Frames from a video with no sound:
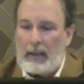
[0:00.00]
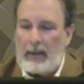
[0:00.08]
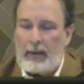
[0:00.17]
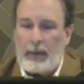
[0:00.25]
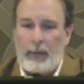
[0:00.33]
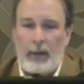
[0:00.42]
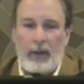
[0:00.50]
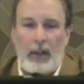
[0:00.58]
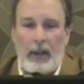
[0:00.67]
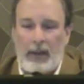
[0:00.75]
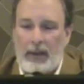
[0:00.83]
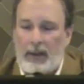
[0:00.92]
different
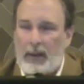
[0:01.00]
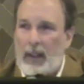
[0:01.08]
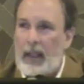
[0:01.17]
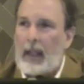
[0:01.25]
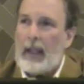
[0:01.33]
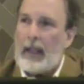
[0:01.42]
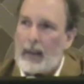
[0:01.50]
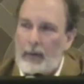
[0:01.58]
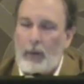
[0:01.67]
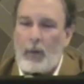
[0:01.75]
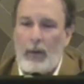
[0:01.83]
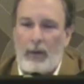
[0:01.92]
toxicity. And
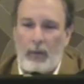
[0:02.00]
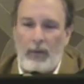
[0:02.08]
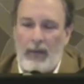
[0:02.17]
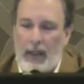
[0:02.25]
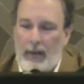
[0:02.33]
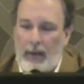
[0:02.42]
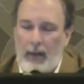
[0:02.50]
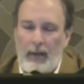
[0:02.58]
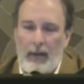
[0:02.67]
of course, we found that